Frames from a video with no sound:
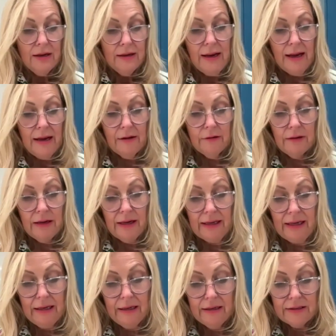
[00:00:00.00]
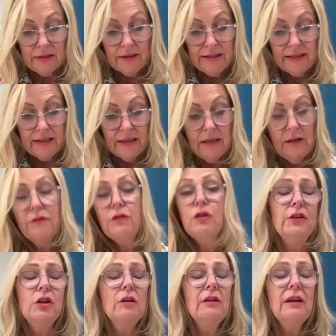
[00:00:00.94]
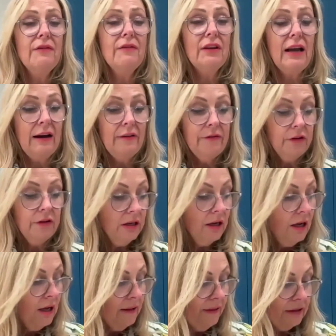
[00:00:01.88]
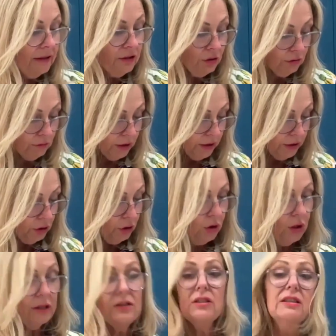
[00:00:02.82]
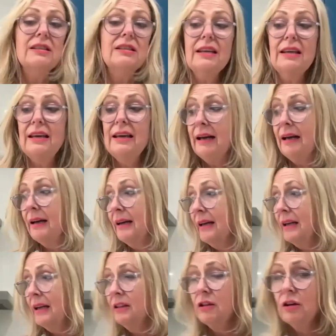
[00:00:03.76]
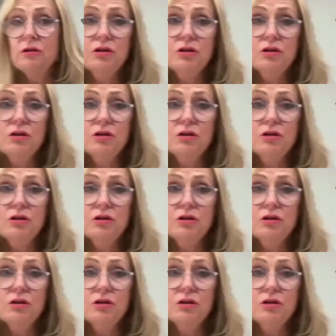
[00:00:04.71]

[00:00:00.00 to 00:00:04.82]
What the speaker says: Now, again, as I said, if you don't have an oven, that's all right. You can just eat